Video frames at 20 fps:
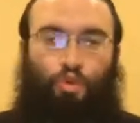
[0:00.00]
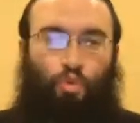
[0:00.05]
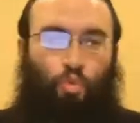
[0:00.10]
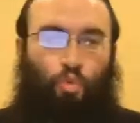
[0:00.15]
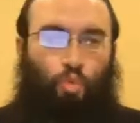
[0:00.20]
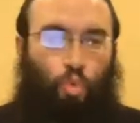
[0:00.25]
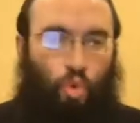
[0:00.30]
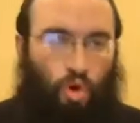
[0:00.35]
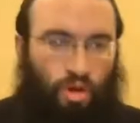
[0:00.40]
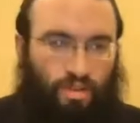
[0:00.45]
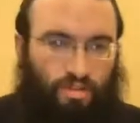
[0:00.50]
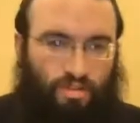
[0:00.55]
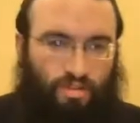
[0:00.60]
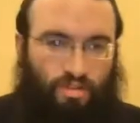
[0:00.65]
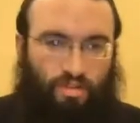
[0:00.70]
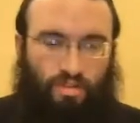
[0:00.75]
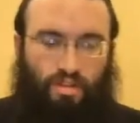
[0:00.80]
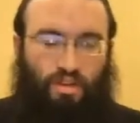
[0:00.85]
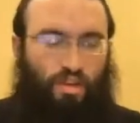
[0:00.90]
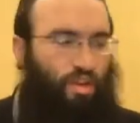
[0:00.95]
If you
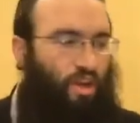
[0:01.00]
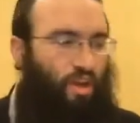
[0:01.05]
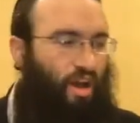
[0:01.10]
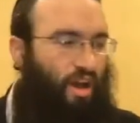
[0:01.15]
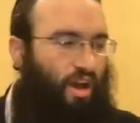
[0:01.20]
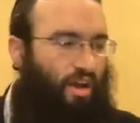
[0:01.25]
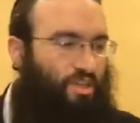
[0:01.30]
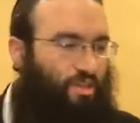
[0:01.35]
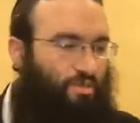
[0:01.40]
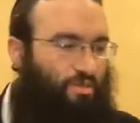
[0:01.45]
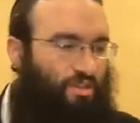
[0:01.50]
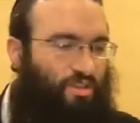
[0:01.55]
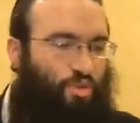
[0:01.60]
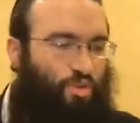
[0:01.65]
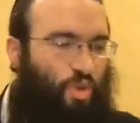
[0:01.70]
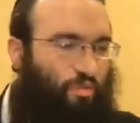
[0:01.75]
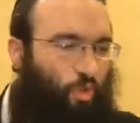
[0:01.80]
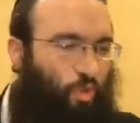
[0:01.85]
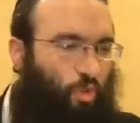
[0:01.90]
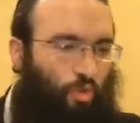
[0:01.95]
want, Hashem
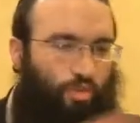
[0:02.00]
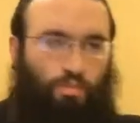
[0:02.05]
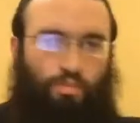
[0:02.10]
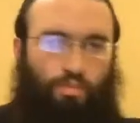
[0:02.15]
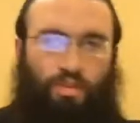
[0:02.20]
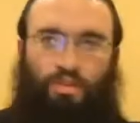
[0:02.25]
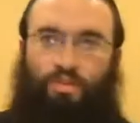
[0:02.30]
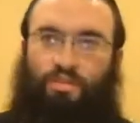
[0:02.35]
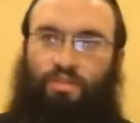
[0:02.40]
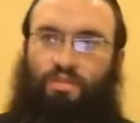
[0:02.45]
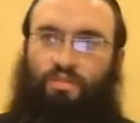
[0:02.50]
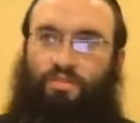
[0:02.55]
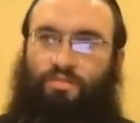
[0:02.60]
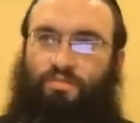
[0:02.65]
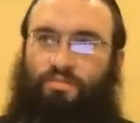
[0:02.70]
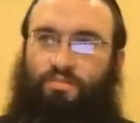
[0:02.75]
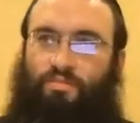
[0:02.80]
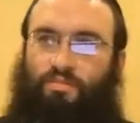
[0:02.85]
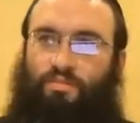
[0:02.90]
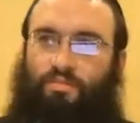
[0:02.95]
says you have all the ability.
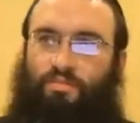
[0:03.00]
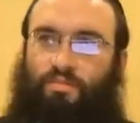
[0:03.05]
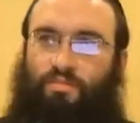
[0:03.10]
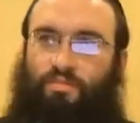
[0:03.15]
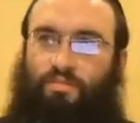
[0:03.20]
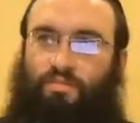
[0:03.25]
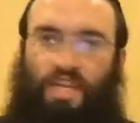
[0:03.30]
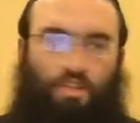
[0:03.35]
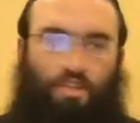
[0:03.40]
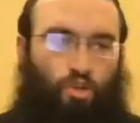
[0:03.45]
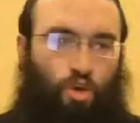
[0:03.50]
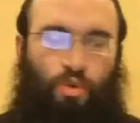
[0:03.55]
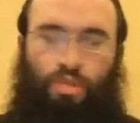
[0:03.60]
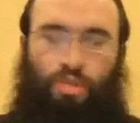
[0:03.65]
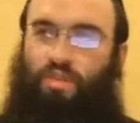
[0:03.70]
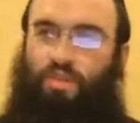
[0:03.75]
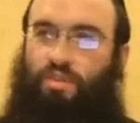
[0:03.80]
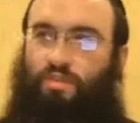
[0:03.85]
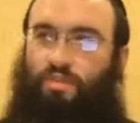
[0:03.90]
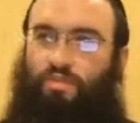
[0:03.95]
It's
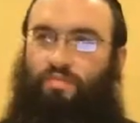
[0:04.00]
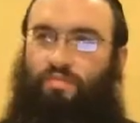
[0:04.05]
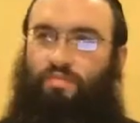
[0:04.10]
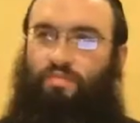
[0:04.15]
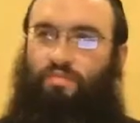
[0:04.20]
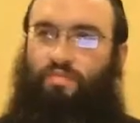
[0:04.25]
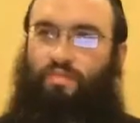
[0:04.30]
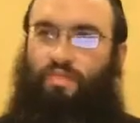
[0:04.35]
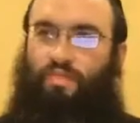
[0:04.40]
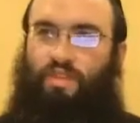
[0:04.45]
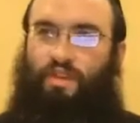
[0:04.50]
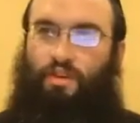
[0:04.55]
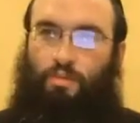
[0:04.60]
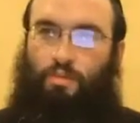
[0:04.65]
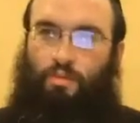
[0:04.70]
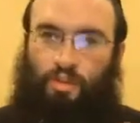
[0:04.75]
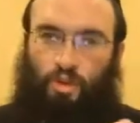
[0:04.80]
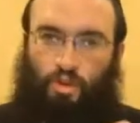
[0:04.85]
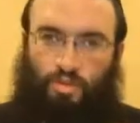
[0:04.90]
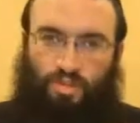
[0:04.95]
all within you.
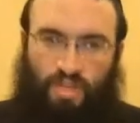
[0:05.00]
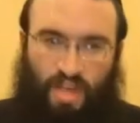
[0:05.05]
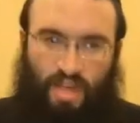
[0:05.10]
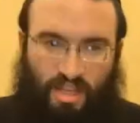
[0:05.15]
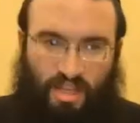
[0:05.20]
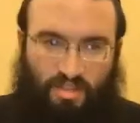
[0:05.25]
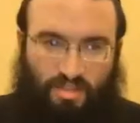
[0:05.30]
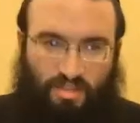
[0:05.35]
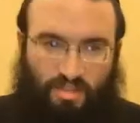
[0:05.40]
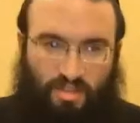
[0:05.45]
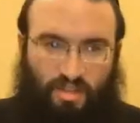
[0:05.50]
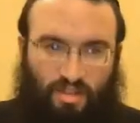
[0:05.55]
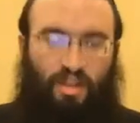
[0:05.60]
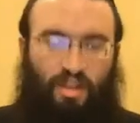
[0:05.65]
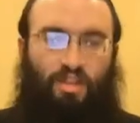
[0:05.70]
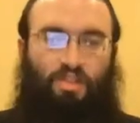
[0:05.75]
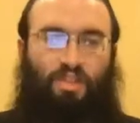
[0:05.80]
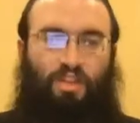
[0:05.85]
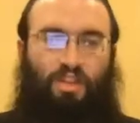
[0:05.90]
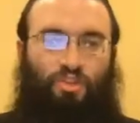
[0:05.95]
There can be no test
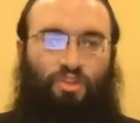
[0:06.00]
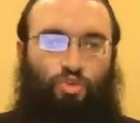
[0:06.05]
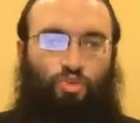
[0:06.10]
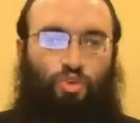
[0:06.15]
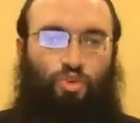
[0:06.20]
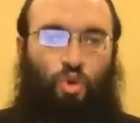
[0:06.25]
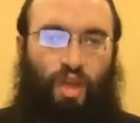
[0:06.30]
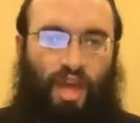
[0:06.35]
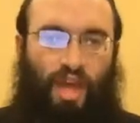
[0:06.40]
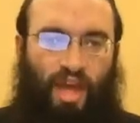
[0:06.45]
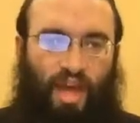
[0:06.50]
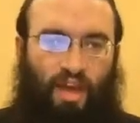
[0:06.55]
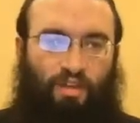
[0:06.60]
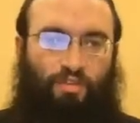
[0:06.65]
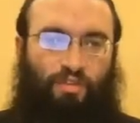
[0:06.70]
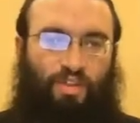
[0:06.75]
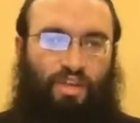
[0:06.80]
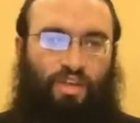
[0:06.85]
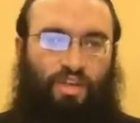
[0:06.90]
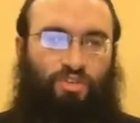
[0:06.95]
that you don't
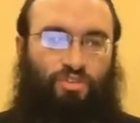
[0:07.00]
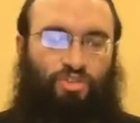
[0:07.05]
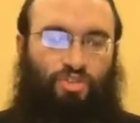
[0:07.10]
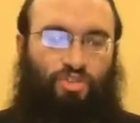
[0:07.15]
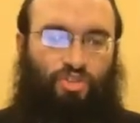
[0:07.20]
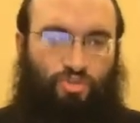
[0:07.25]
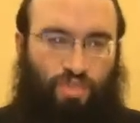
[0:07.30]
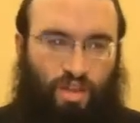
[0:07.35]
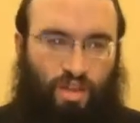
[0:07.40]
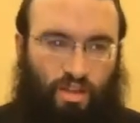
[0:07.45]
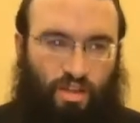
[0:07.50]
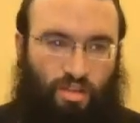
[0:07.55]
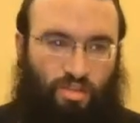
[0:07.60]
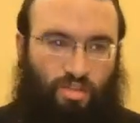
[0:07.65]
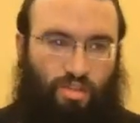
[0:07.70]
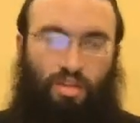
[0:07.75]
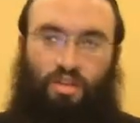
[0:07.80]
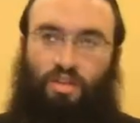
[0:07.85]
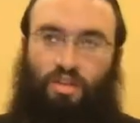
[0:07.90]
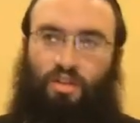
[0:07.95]
have the inner
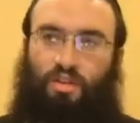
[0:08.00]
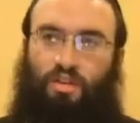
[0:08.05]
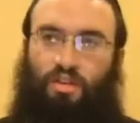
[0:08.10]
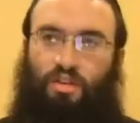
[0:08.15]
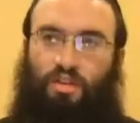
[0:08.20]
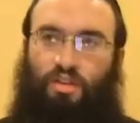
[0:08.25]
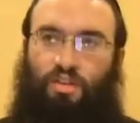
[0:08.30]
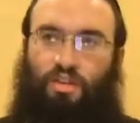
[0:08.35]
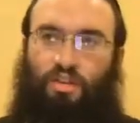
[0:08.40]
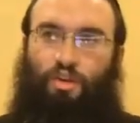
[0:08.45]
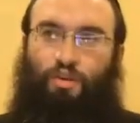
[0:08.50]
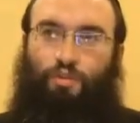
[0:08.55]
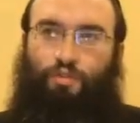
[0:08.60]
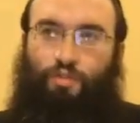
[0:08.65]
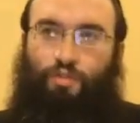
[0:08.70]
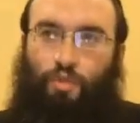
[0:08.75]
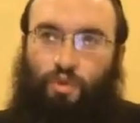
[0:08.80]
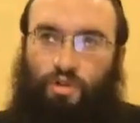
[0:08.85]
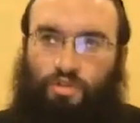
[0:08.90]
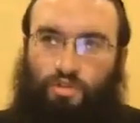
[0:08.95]
strength, the
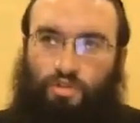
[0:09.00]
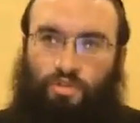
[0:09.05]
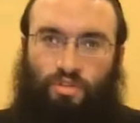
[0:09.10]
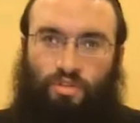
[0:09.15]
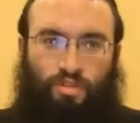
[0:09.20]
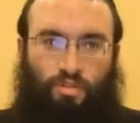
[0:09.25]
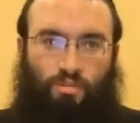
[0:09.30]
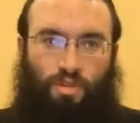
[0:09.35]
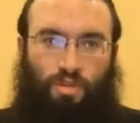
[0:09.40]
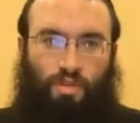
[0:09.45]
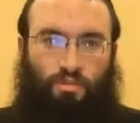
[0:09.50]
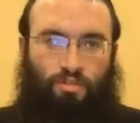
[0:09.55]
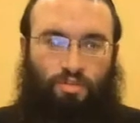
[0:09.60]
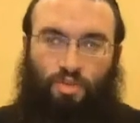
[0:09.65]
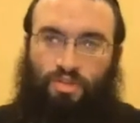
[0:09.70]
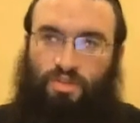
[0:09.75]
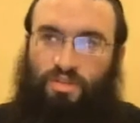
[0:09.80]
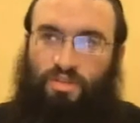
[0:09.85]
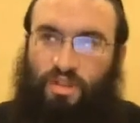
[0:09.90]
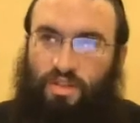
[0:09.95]
inner fortitude to be
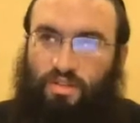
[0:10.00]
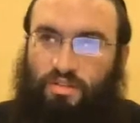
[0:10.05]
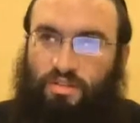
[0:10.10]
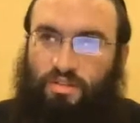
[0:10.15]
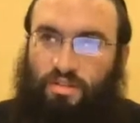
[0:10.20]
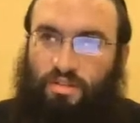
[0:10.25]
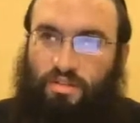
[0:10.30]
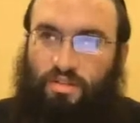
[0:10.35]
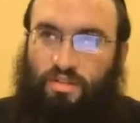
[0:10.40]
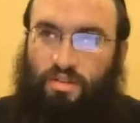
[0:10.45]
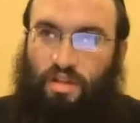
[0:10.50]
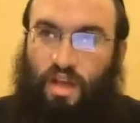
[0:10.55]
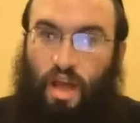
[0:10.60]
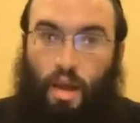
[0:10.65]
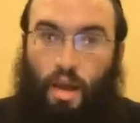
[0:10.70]
able to withstand.